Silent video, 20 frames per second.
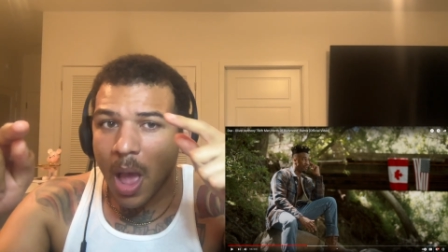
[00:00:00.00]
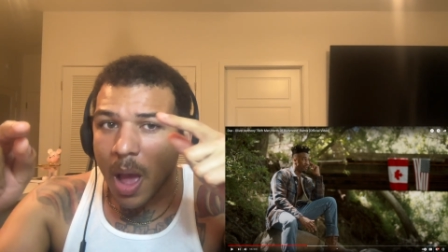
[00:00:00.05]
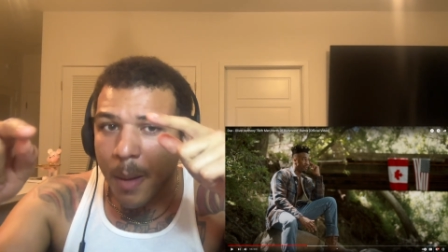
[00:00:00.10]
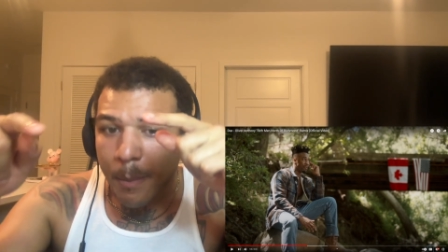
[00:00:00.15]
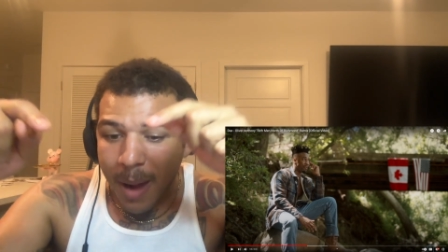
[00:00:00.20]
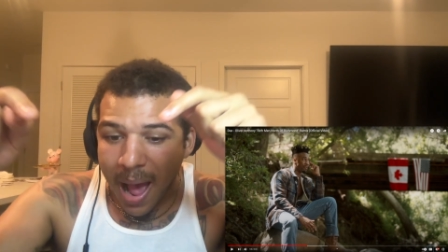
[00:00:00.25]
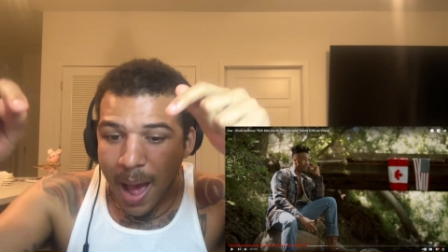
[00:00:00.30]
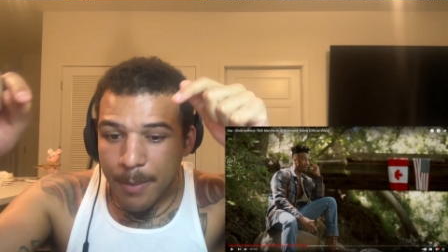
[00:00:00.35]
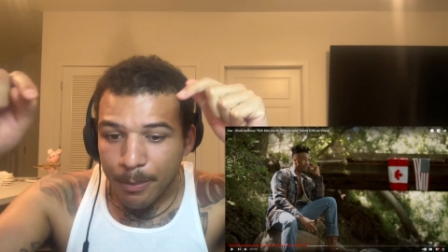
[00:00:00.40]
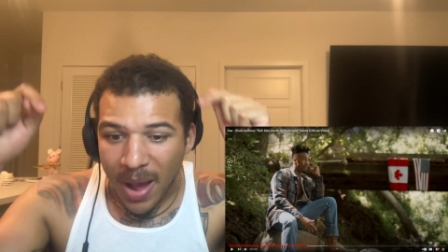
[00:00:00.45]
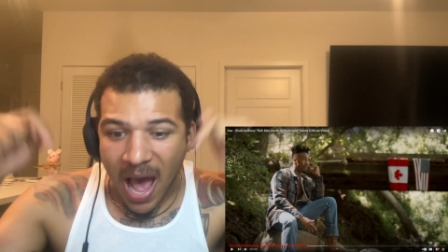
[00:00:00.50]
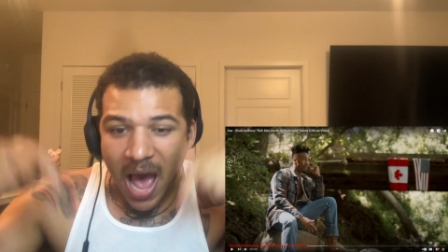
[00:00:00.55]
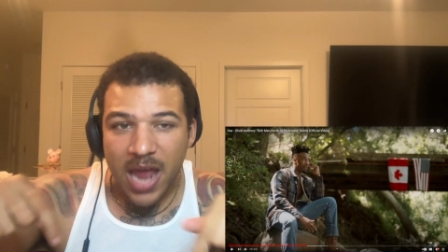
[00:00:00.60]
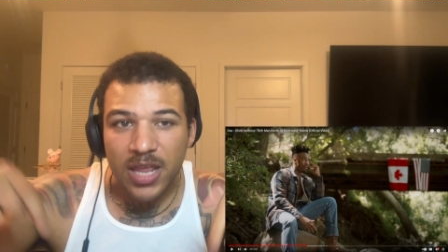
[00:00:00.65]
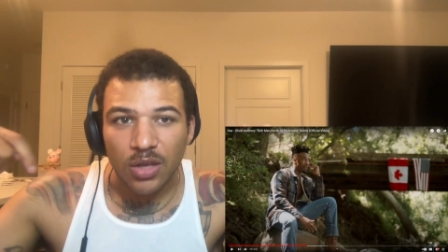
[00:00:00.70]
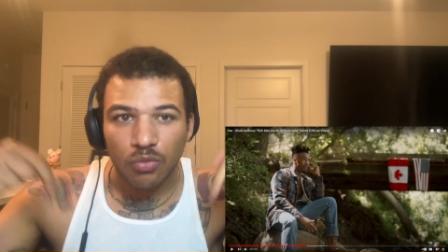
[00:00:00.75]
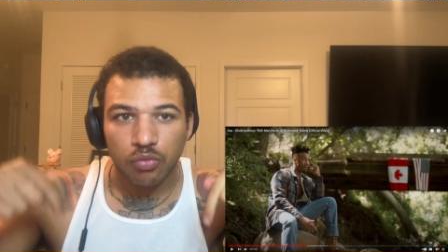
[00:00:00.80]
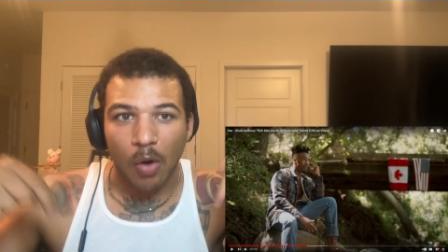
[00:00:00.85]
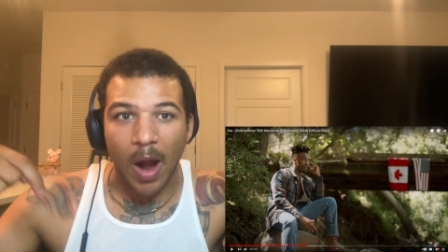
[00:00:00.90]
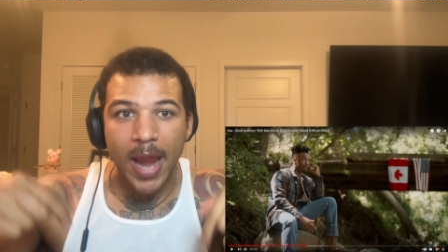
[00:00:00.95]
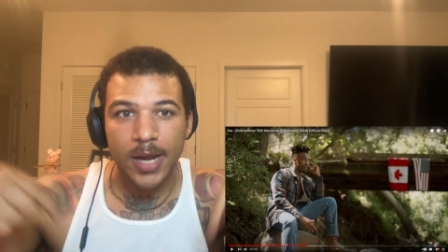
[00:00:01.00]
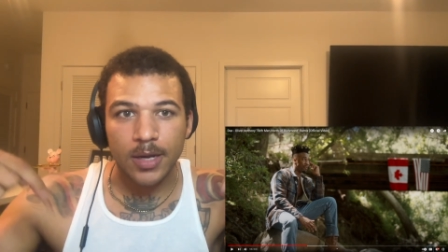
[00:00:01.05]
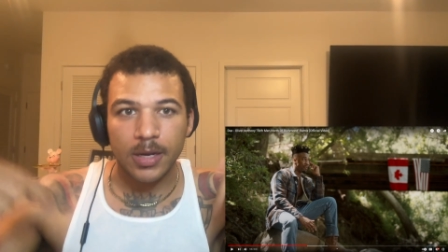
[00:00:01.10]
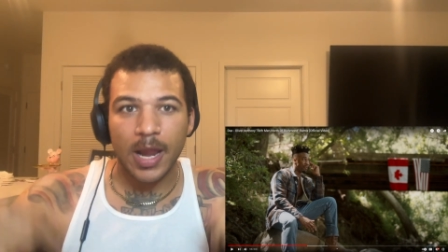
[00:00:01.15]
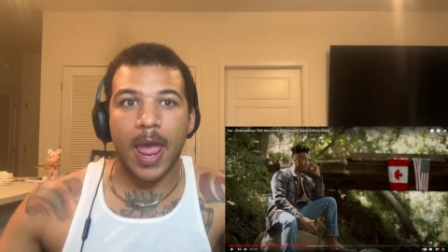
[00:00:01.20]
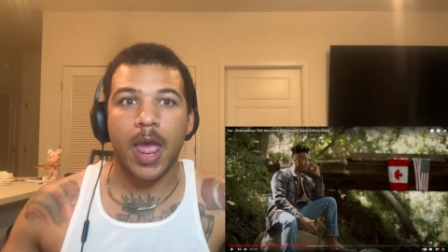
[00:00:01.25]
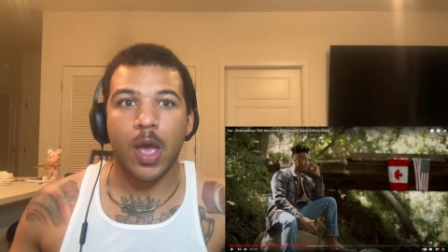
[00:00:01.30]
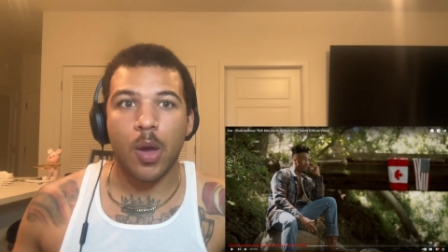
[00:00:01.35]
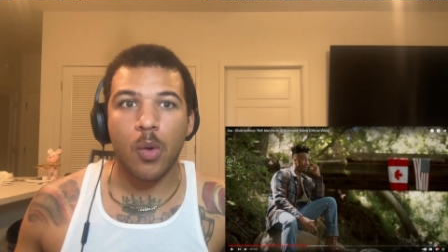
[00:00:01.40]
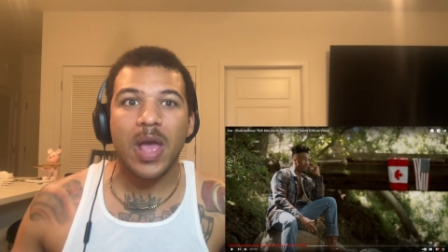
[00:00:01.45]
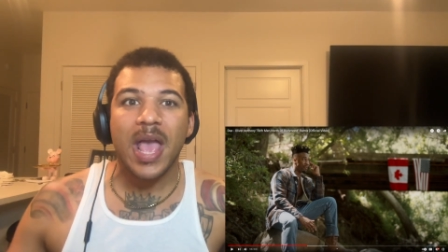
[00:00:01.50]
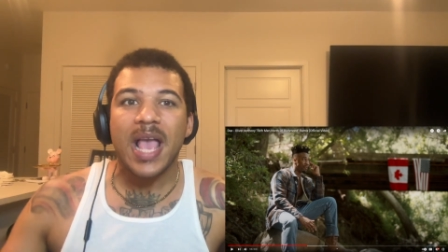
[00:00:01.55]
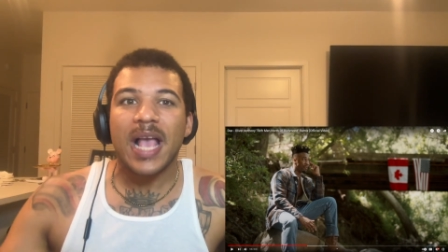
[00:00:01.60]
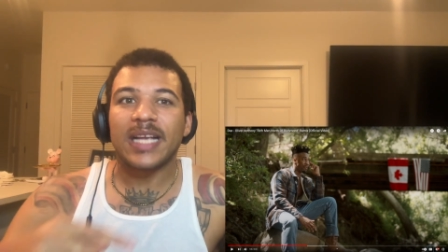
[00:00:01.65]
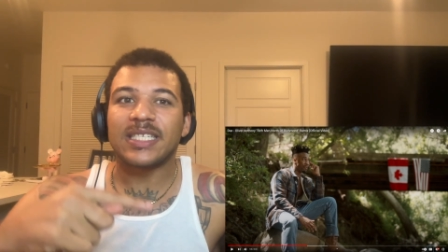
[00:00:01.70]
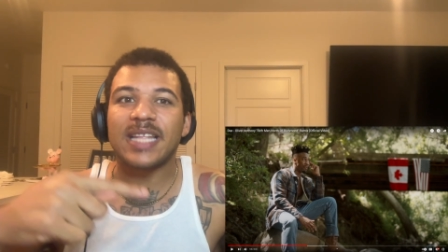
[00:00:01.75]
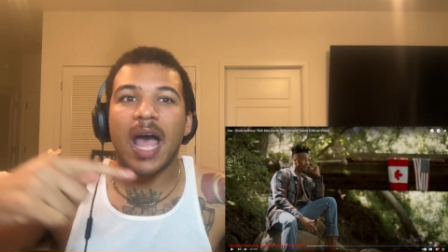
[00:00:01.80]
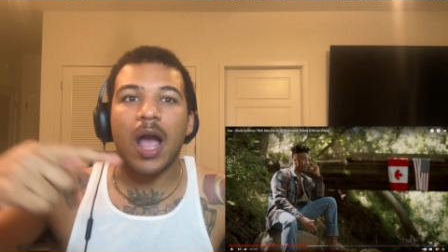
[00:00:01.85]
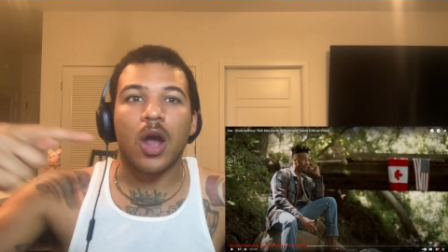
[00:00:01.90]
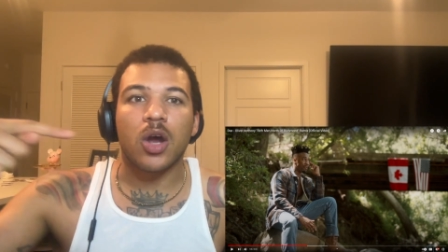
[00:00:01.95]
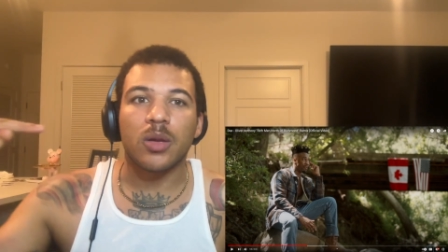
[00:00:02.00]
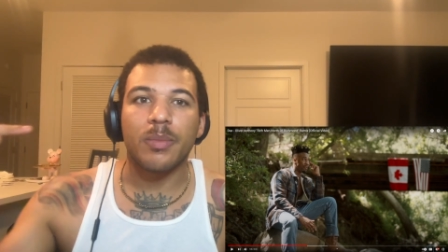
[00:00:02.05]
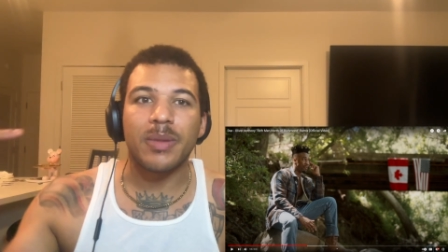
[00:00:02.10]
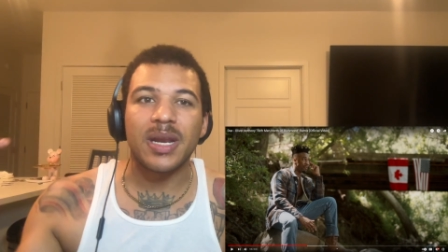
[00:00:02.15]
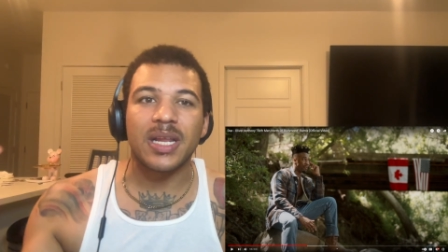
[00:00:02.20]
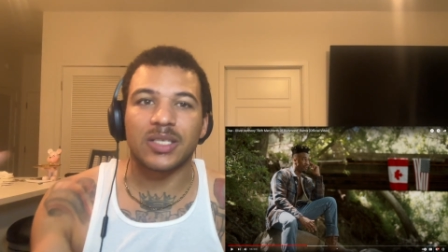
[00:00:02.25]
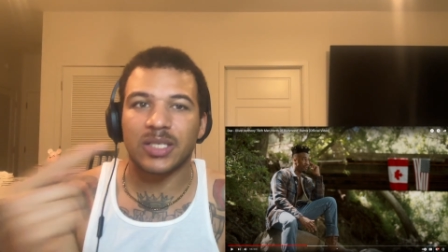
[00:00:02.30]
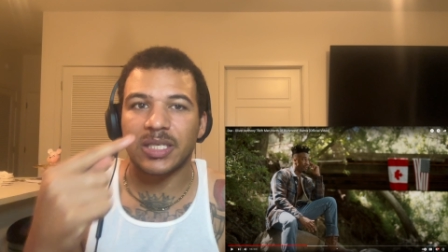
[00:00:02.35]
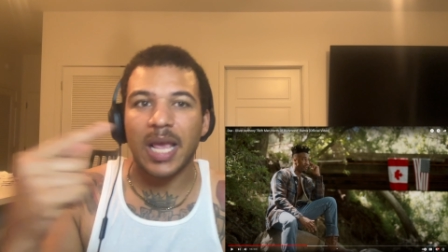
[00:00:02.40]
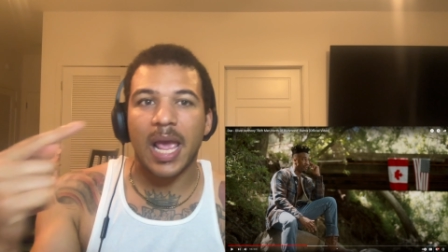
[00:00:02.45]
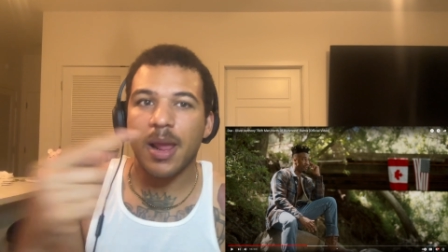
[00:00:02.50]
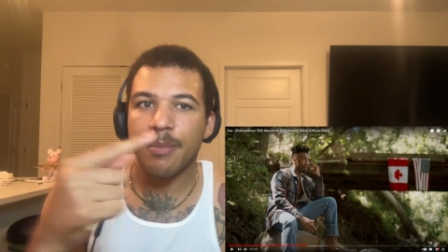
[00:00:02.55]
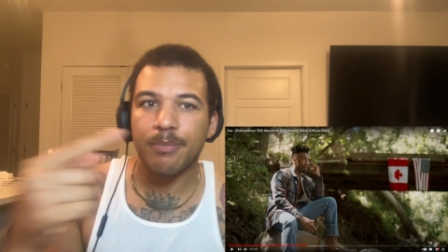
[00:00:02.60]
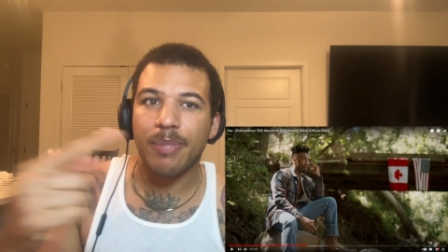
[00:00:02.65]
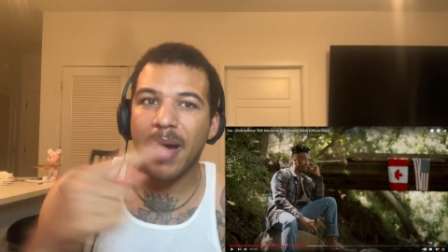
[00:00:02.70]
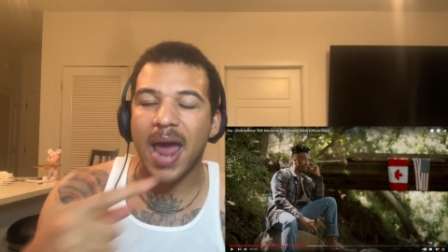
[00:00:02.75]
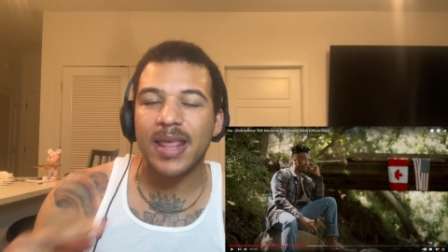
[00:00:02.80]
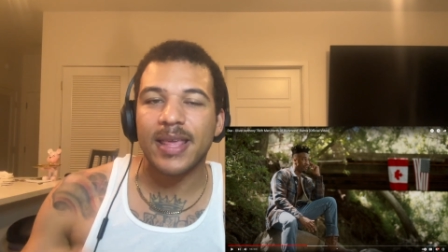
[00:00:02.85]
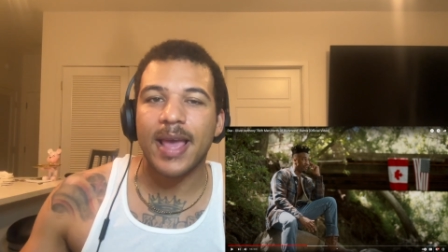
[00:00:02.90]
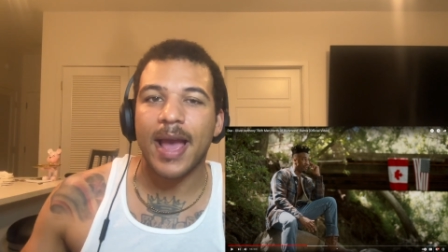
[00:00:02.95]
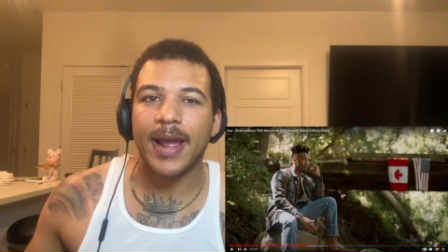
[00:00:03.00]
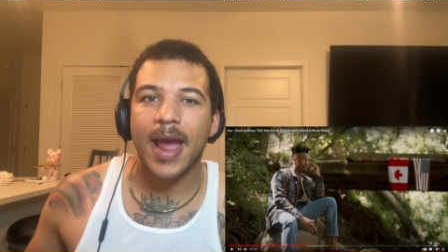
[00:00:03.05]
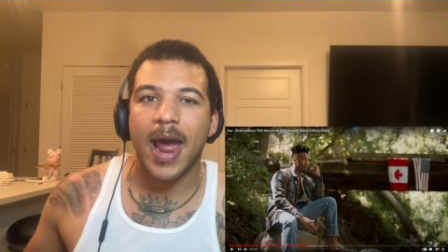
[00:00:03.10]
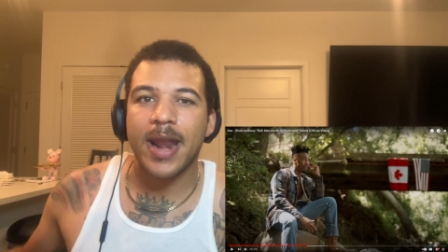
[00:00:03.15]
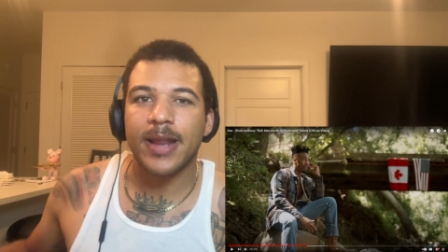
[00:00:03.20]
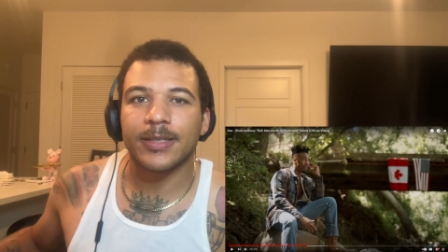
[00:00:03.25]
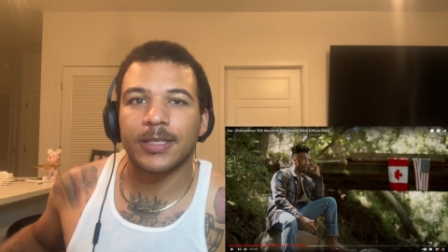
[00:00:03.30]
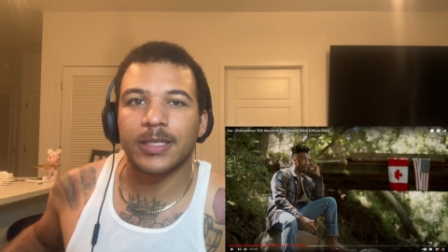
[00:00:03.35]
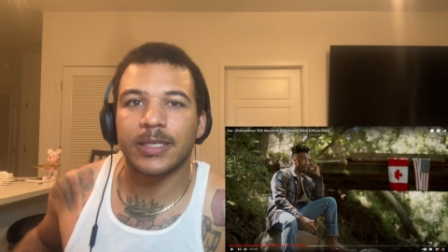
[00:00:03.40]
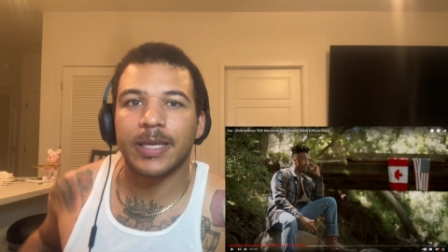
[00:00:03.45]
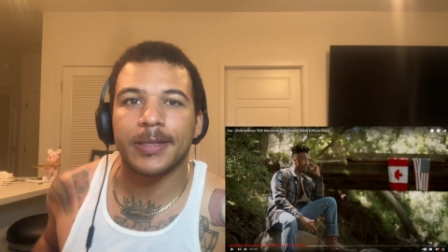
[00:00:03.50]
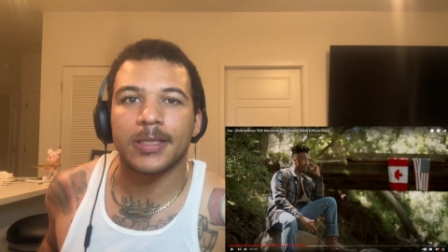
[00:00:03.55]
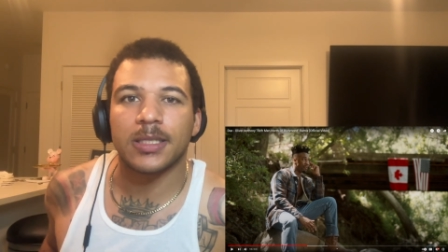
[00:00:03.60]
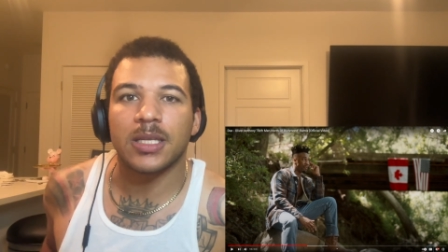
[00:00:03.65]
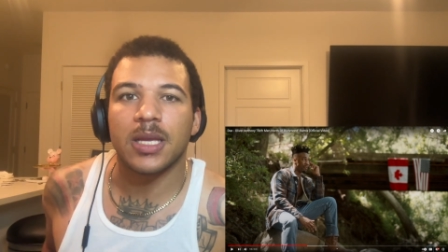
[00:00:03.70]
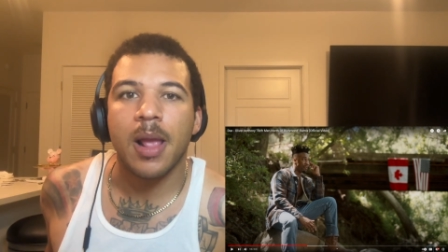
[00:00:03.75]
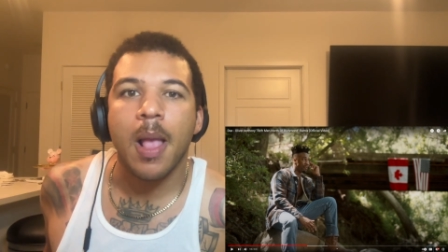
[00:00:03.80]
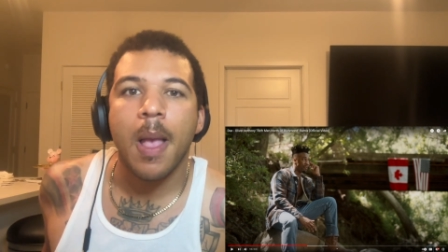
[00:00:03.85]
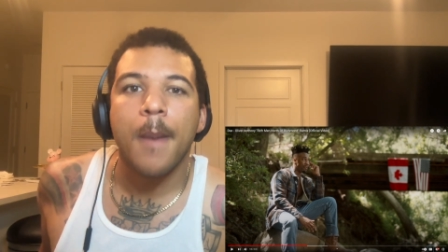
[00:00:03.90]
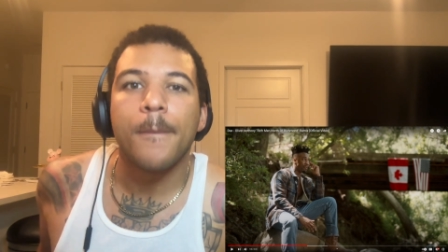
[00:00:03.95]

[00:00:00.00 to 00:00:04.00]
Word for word: My body right now is not going to be the same body I got at 60.